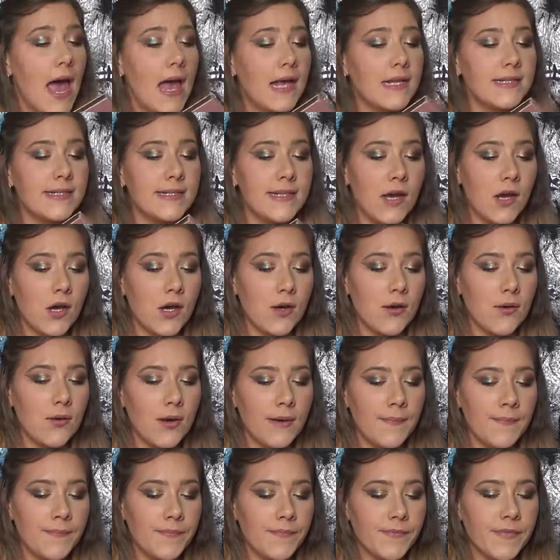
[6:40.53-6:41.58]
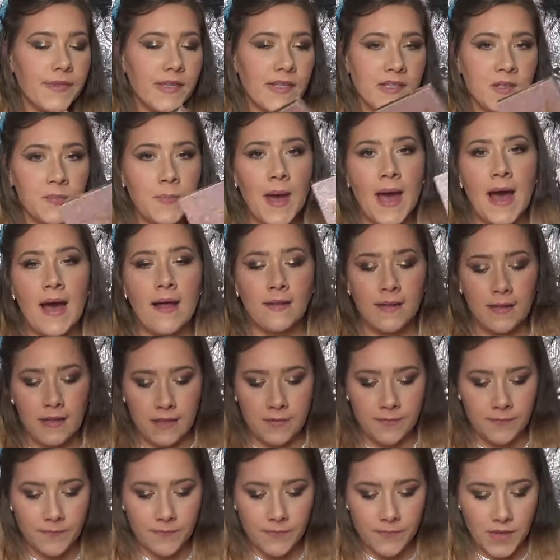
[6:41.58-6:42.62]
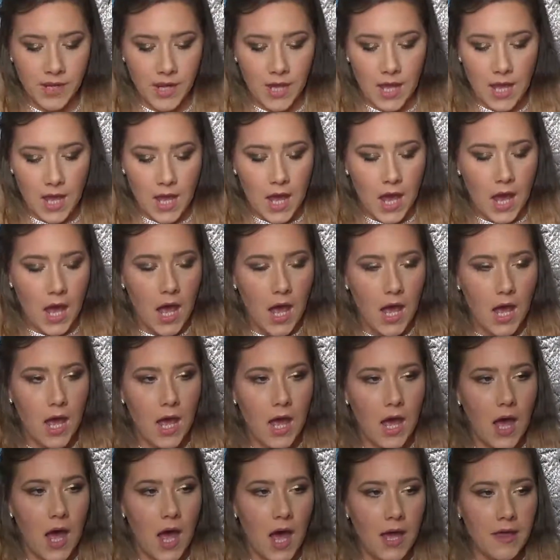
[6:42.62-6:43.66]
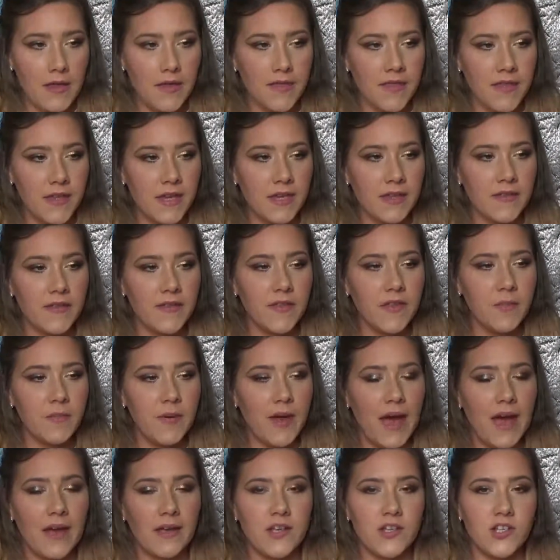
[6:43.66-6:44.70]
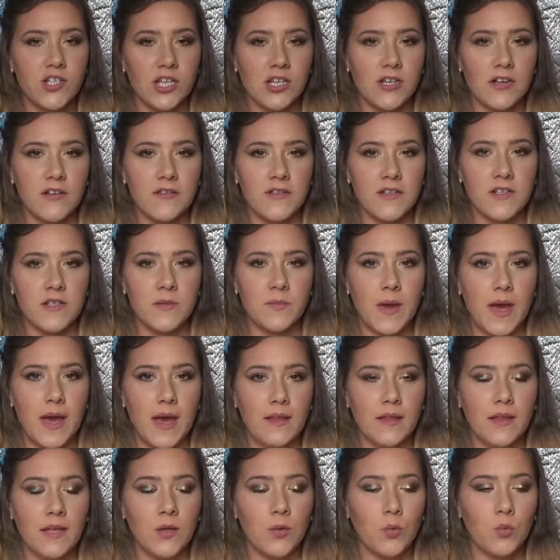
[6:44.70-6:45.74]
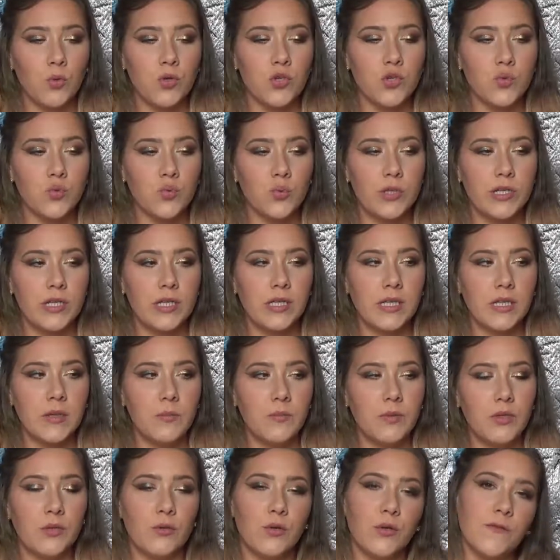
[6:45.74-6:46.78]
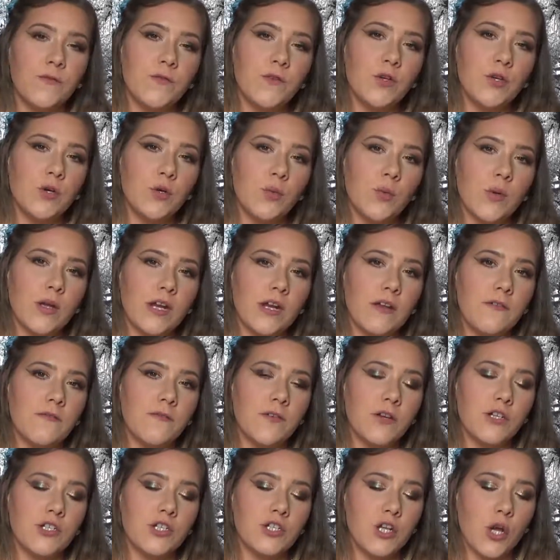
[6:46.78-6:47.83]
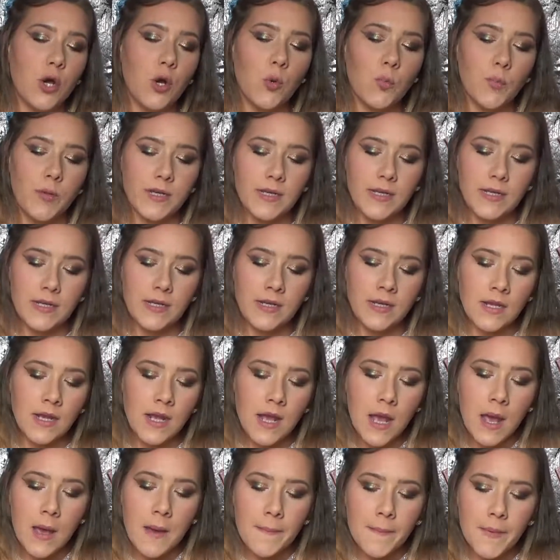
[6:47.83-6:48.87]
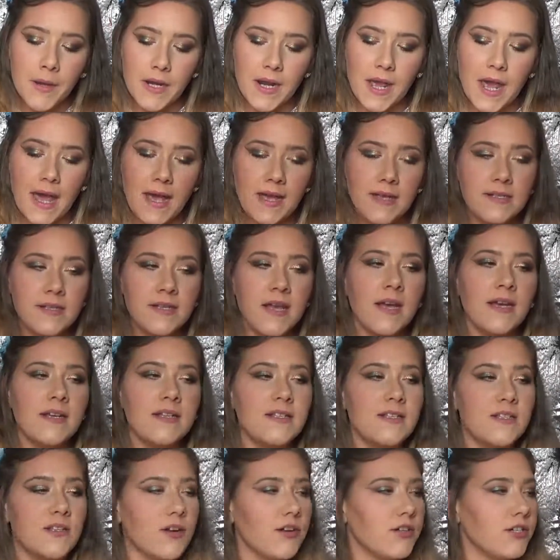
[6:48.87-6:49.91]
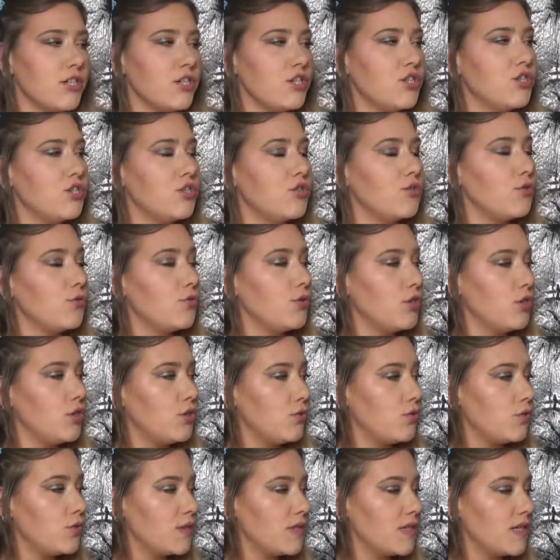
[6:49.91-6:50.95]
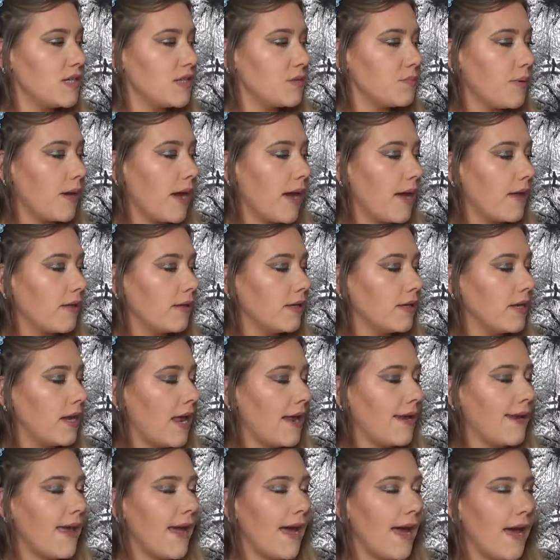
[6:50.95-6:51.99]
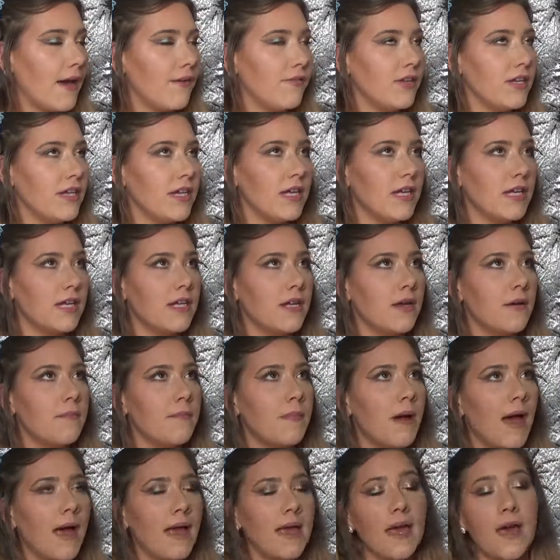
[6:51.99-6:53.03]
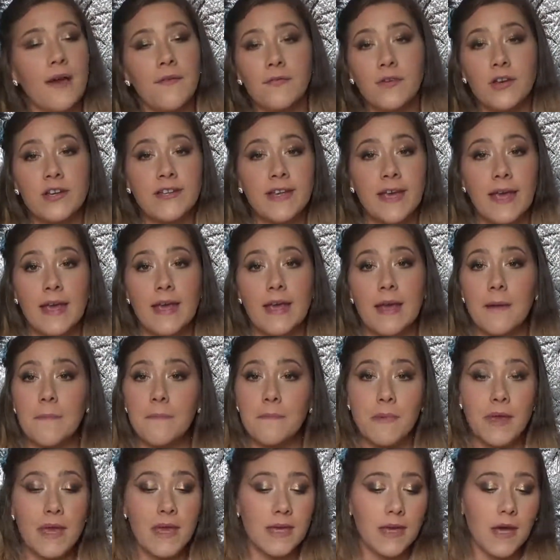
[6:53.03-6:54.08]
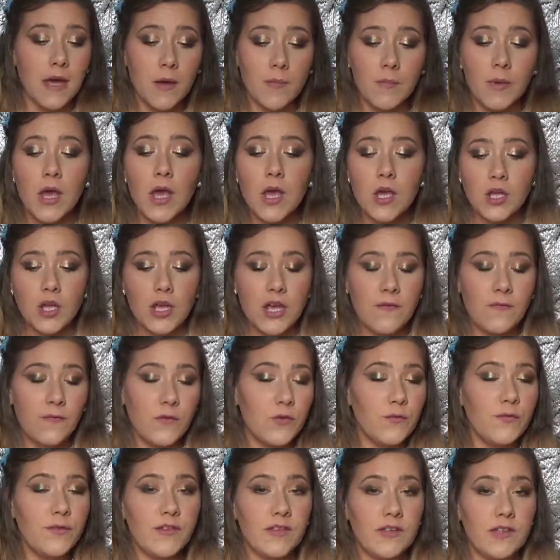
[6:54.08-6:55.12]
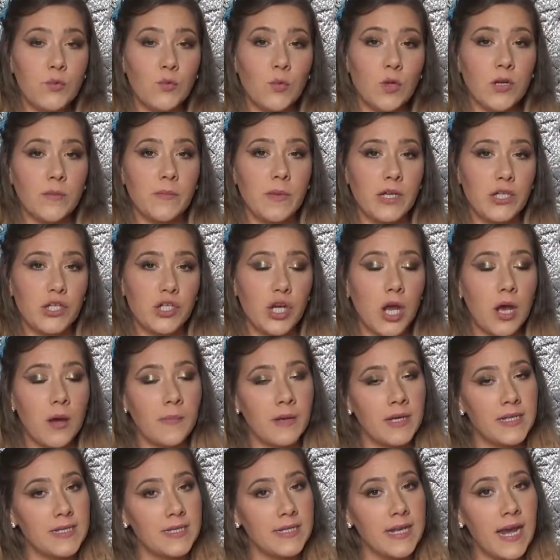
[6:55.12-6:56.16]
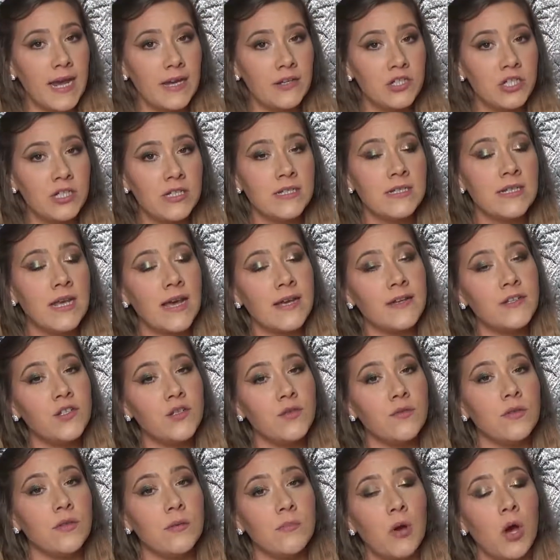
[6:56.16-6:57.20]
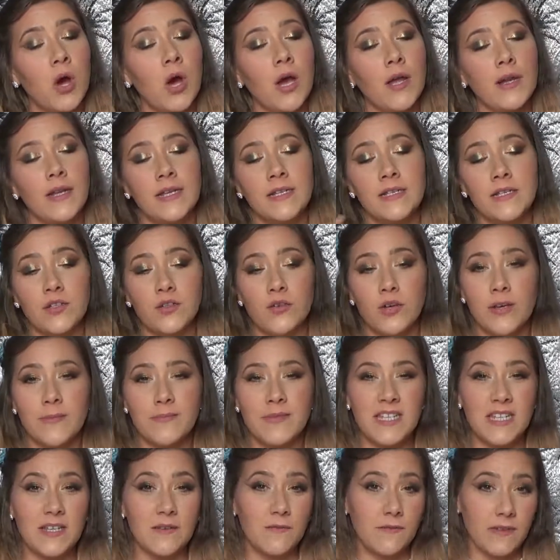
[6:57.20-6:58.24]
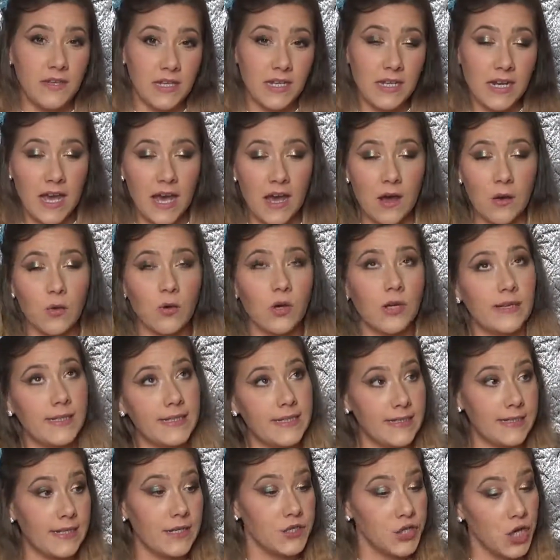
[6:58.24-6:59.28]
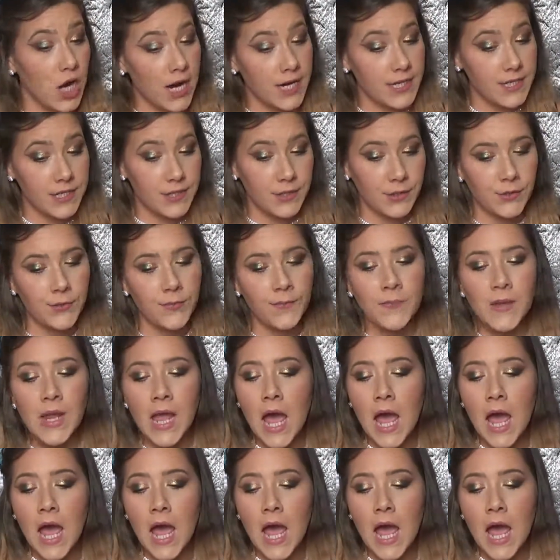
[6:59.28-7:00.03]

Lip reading: So this palette, I think that the packaging on this palette was really beautiful when I first opened it, but as I started to use this palette and have it in my everyday makeup, if you've seen one of my Shop My Stashes, I do them on Instagram TV now, or at least I try to.